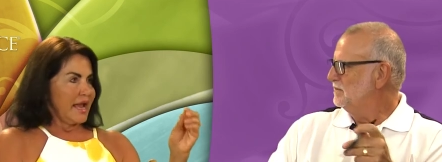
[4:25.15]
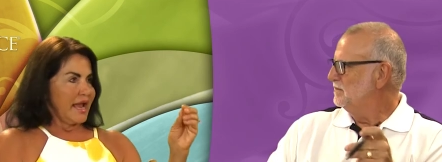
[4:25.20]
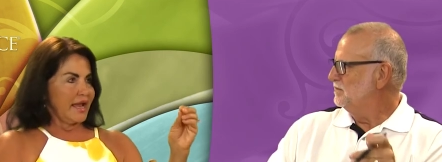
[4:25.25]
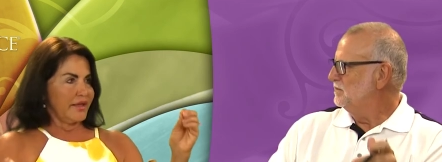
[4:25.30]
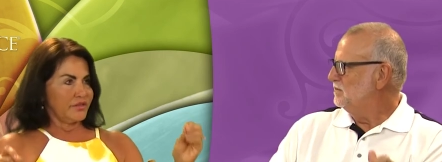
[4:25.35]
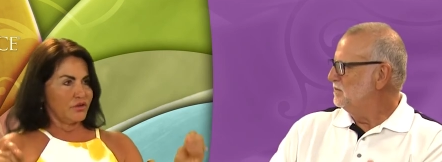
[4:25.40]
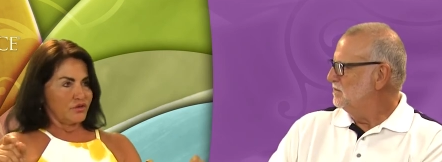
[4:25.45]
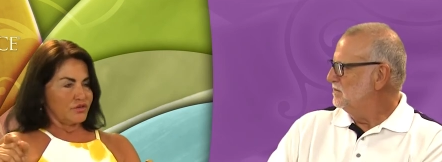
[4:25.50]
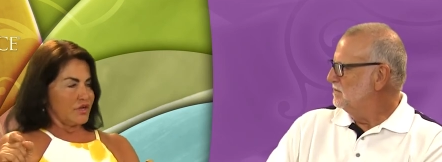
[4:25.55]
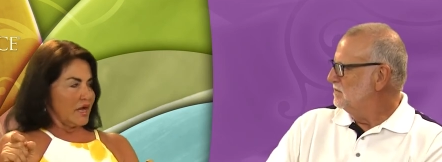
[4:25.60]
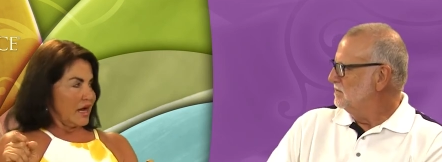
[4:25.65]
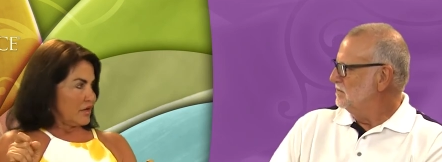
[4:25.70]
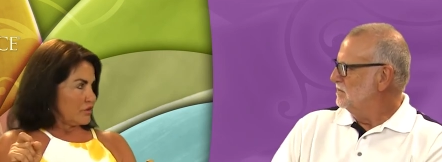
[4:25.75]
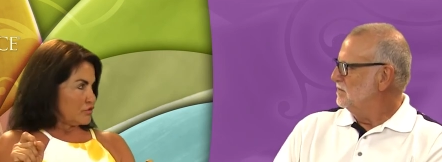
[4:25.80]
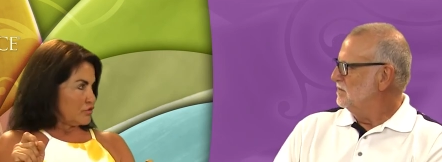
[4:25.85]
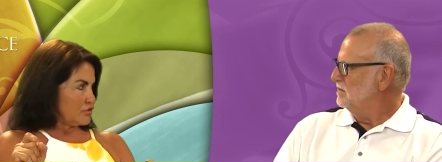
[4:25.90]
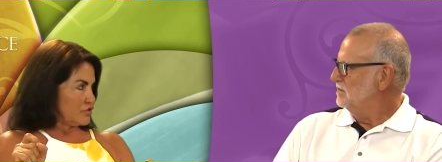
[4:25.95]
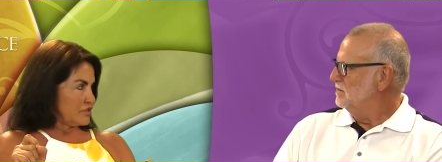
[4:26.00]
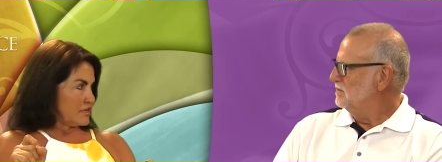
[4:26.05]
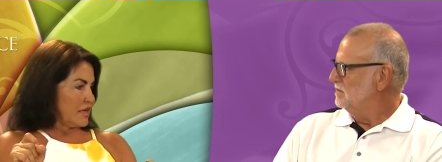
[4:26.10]
Speaker 1: and their
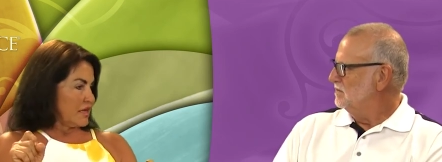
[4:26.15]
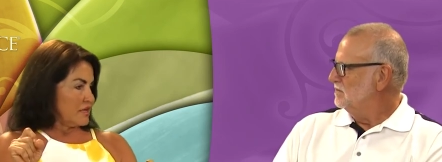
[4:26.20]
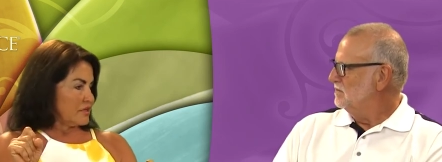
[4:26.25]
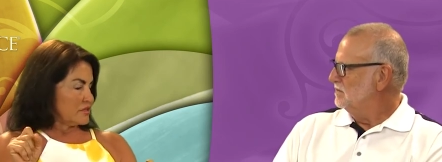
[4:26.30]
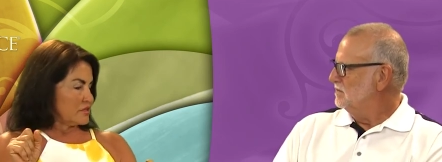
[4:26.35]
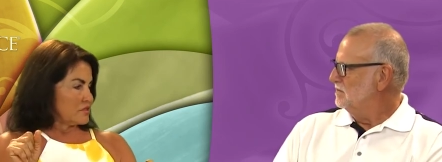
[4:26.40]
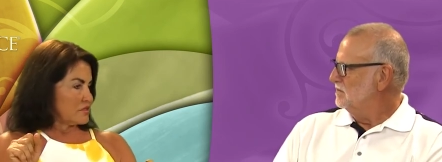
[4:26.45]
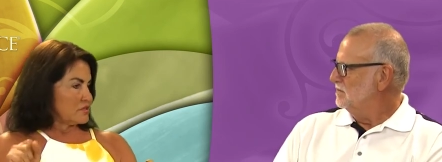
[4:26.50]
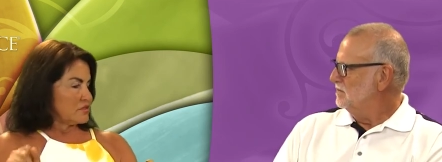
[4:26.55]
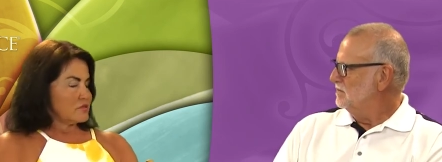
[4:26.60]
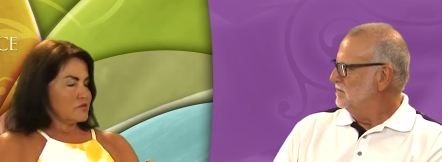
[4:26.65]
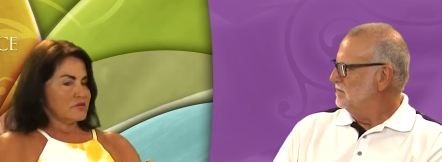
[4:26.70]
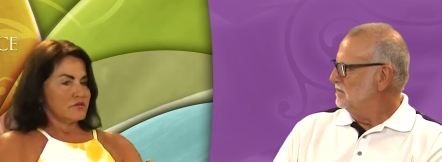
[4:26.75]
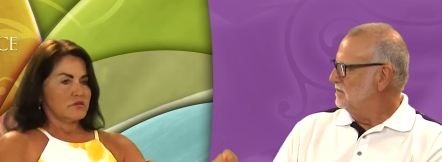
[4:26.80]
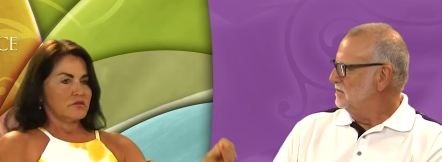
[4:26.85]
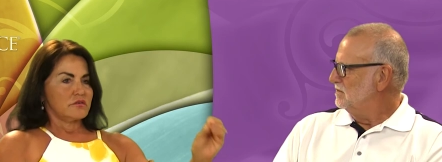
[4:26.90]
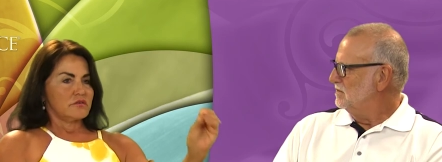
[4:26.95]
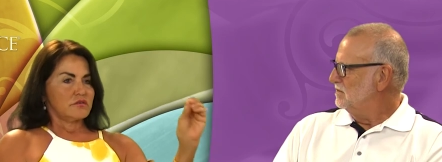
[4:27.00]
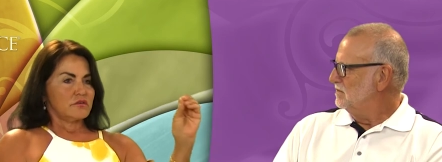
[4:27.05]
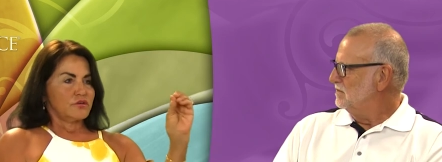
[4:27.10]
doctor says,
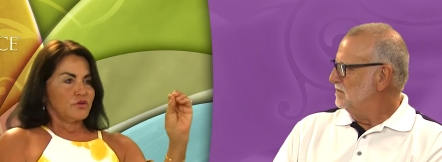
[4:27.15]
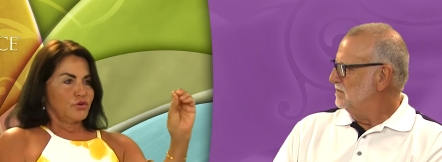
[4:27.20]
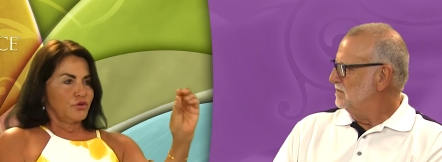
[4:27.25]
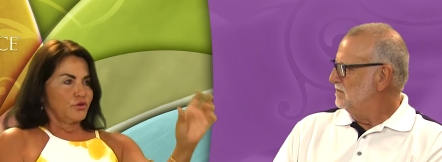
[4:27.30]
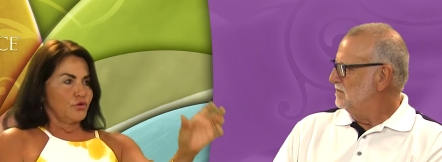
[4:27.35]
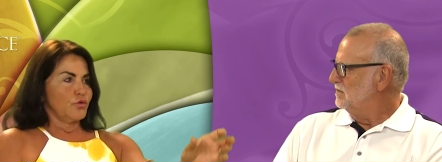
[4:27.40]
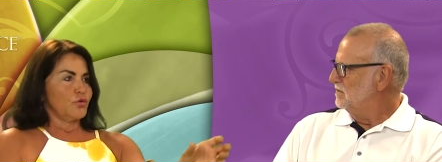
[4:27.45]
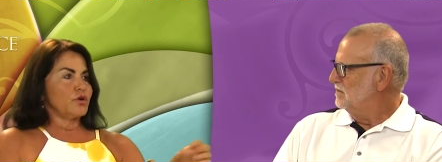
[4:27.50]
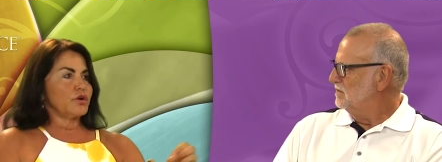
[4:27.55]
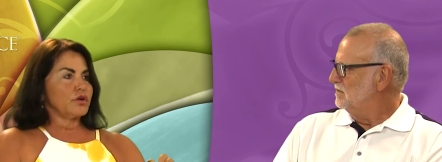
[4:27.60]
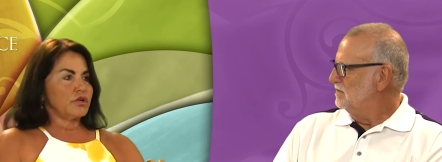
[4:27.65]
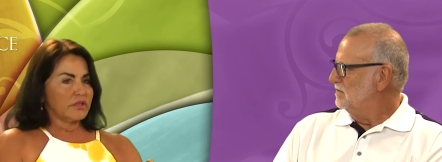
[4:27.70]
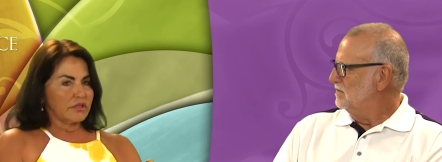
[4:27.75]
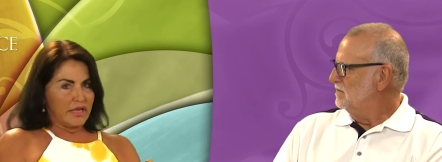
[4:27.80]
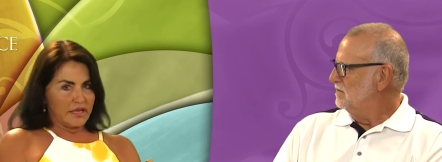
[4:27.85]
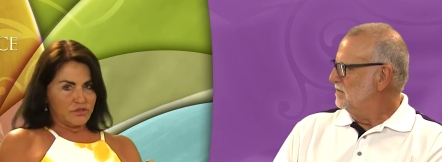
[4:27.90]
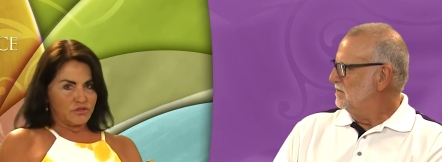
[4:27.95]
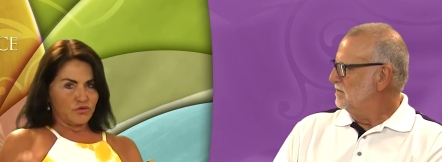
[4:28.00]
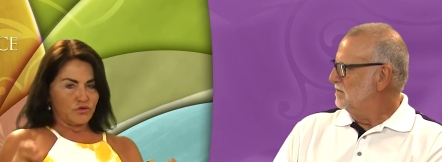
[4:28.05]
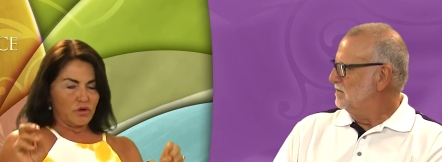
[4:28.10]
your
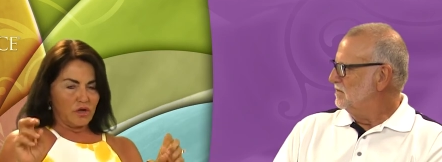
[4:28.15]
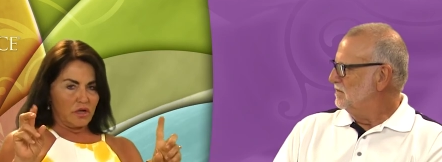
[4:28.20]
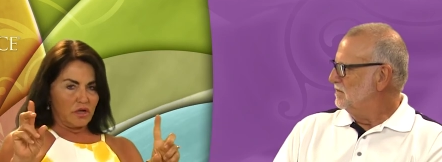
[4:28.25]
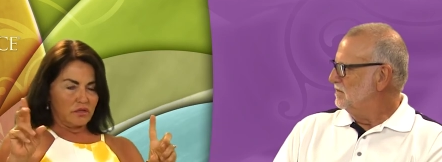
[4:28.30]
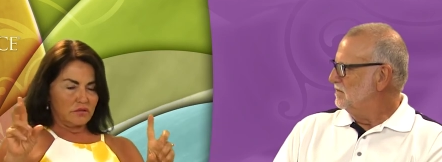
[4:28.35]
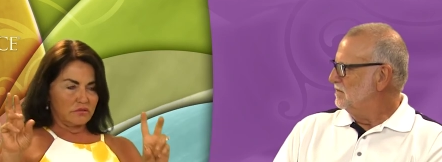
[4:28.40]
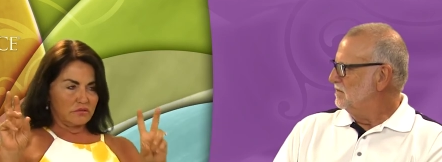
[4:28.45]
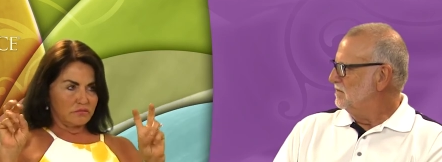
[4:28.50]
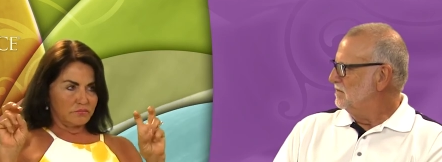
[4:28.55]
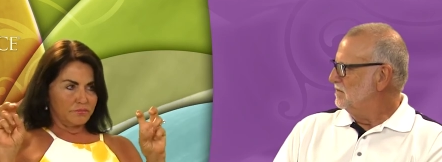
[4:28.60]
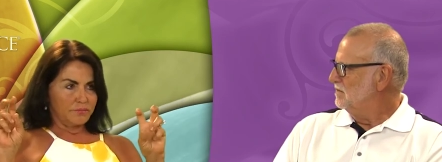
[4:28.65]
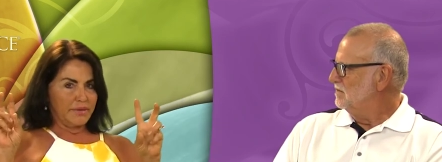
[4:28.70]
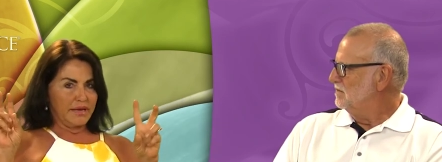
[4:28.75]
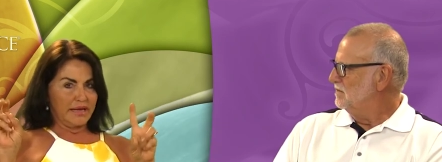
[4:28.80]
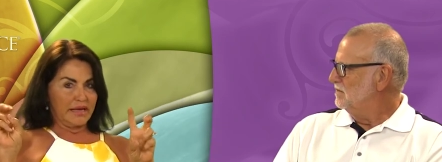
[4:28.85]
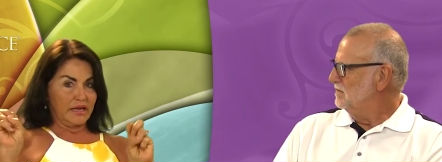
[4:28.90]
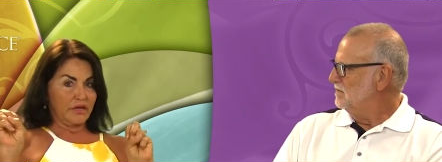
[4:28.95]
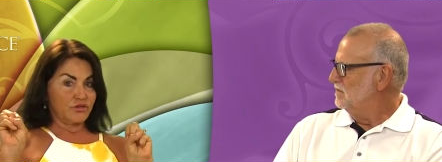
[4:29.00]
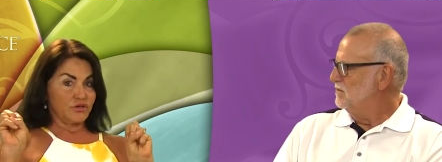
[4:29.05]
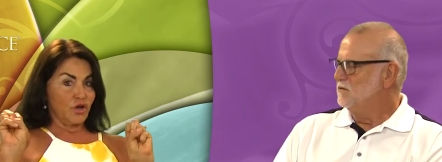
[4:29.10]
cholesterol,
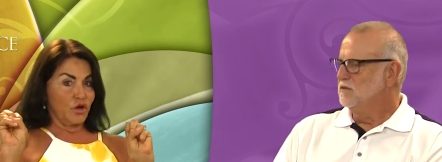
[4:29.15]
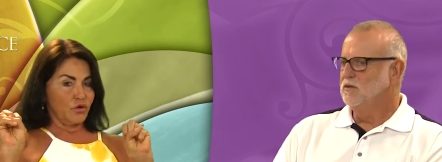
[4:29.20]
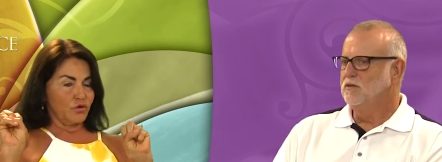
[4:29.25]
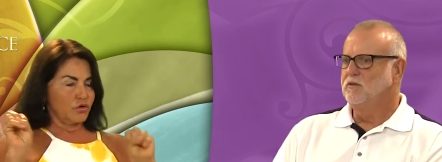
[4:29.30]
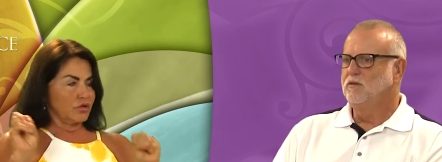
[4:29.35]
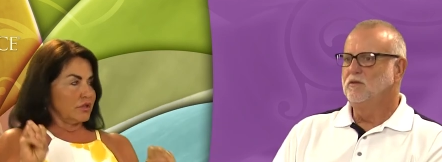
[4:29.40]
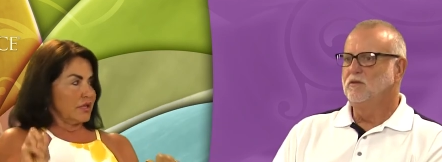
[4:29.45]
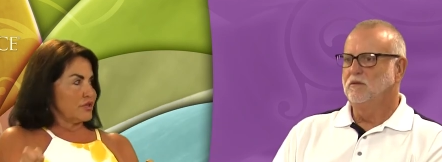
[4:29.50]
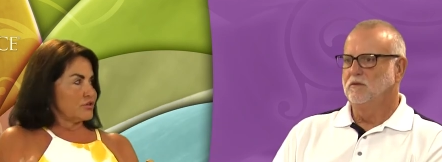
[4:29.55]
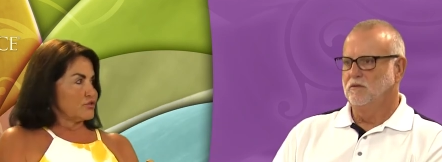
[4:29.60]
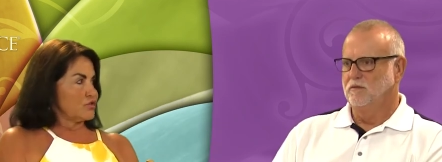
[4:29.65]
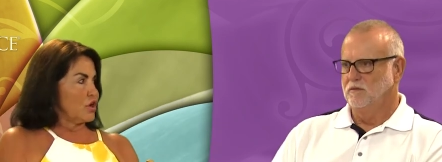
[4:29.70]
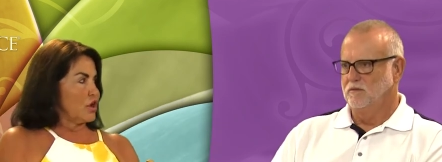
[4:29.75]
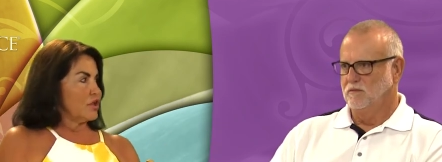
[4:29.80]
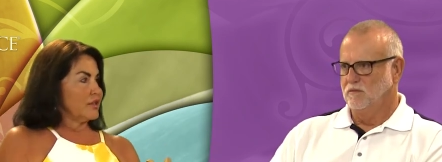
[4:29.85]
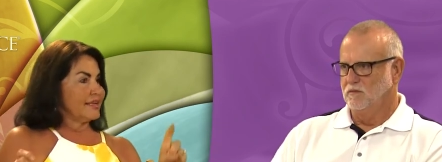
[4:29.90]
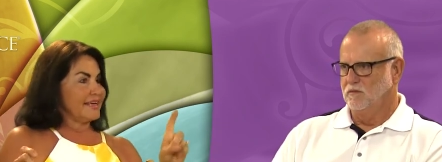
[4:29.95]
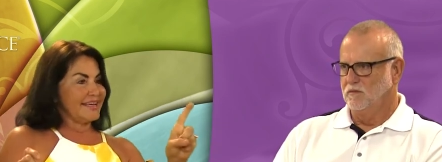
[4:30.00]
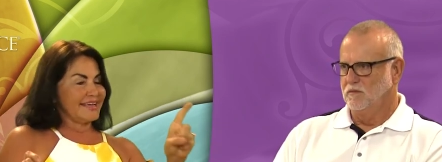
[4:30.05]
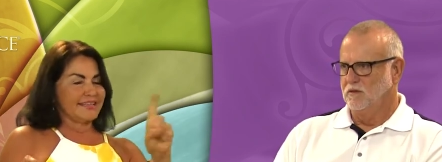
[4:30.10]
meaning total
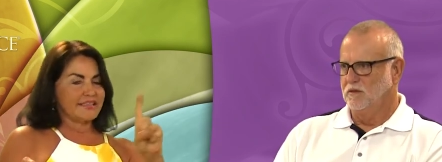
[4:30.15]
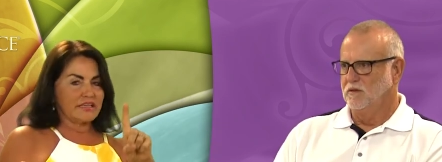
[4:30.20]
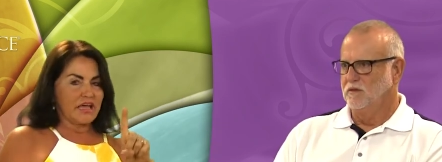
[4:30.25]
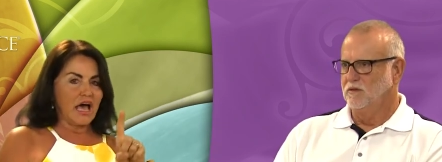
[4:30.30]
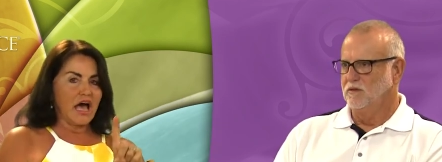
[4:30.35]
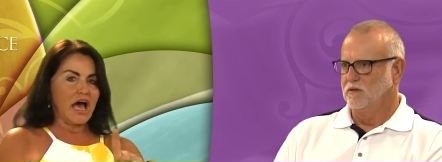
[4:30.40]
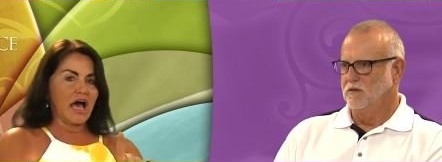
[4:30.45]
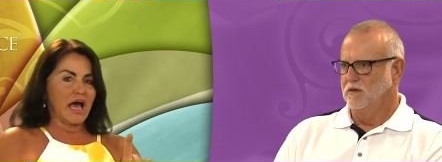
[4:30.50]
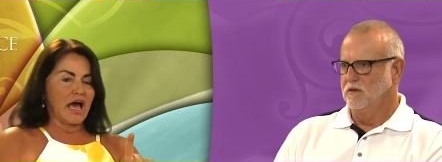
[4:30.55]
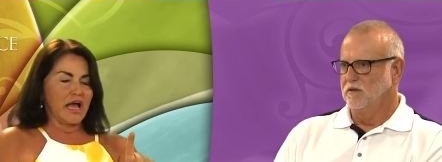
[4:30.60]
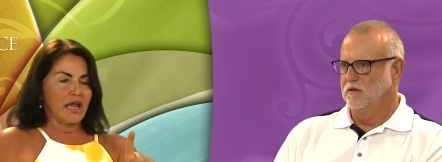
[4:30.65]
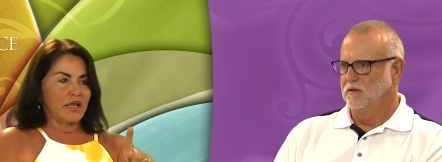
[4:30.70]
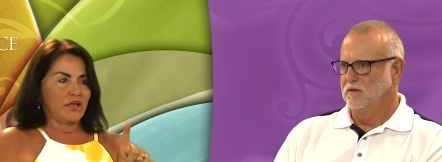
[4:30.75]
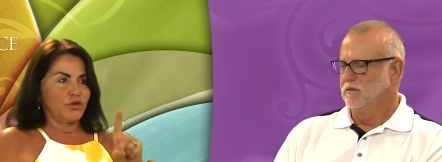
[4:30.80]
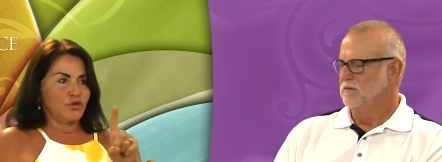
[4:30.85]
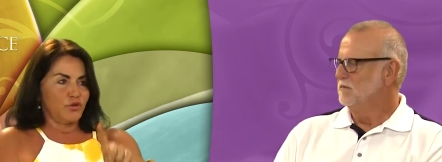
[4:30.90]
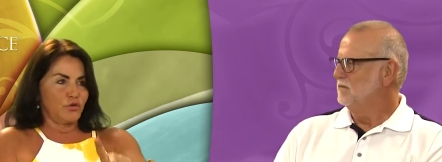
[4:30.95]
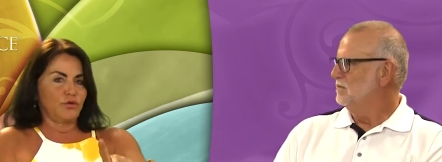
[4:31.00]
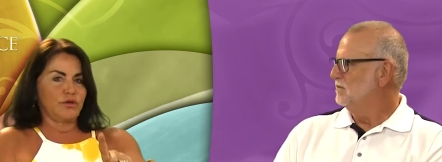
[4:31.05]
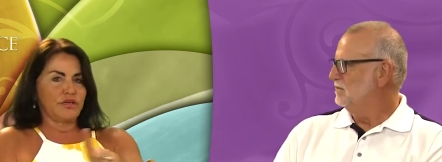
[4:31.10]
cholesterol, is high,
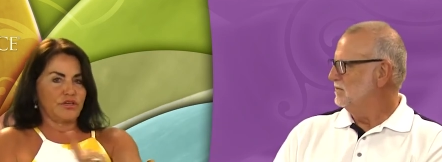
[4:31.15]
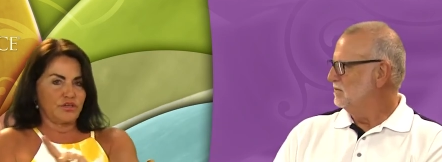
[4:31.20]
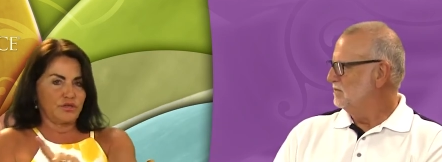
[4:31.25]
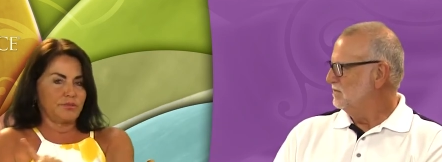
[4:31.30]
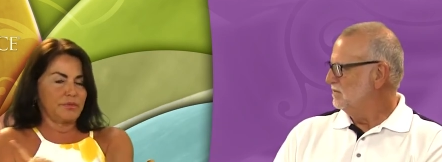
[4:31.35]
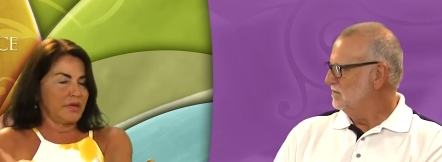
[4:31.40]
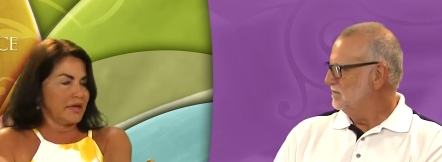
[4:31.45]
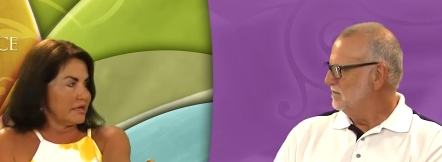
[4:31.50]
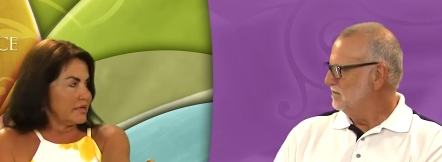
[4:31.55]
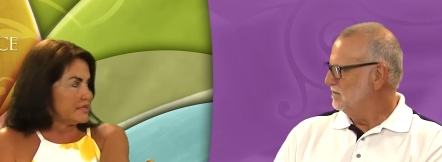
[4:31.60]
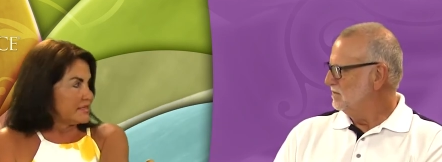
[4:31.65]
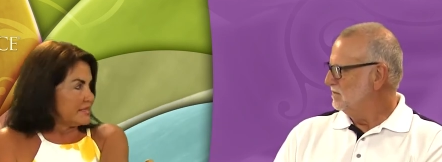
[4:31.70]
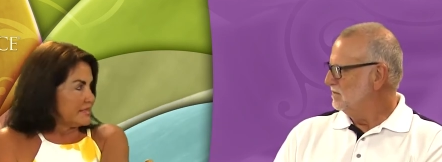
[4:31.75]
you need to be on a